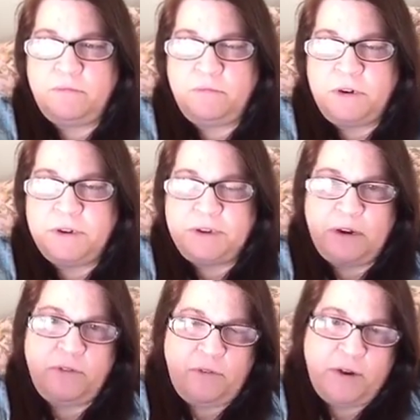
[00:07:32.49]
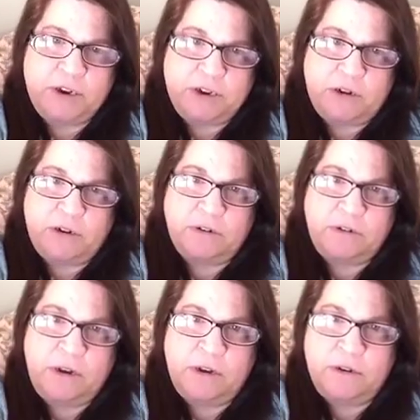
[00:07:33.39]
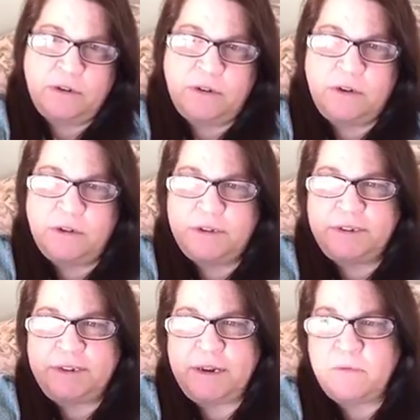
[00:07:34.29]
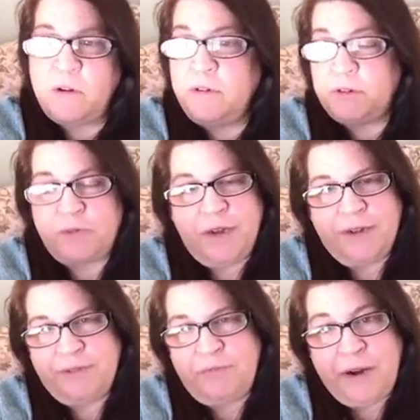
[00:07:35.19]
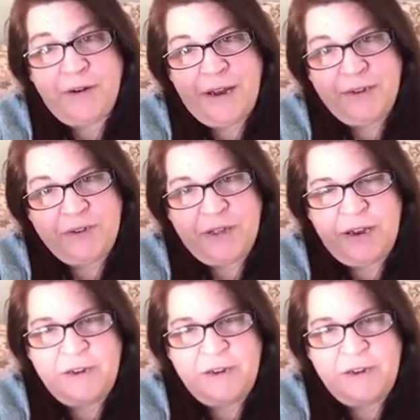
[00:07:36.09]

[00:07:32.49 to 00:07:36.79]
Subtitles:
want to start fresh on, and set up goals. Well, Bear and I do that.